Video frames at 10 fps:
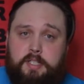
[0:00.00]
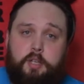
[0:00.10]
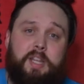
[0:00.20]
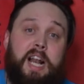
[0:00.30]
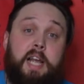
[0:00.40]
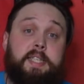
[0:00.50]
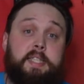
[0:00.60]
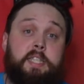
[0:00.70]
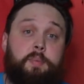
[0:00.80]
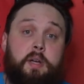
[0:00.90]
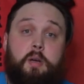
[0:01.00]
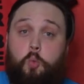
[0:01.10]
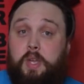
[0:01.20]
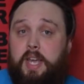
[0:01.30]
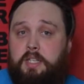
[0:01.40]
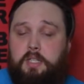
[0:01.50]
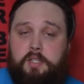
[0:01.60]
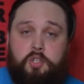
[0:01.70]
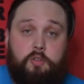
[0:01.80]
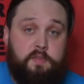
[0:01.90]
So the classic zipper we actually
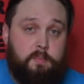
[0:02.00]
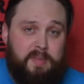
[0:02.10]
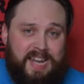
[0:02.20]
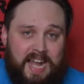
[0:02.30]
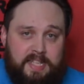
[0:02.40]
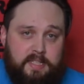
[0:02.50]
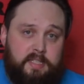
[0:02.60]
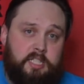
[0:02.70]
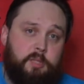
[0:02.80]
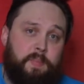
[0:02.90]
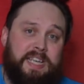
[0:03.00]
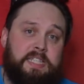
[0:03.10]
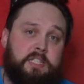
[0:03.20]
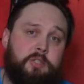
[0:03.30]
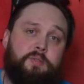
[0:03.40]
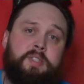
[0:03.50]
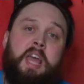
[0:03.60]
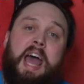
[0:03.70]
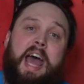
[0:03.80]
stole from NASA spacesuits,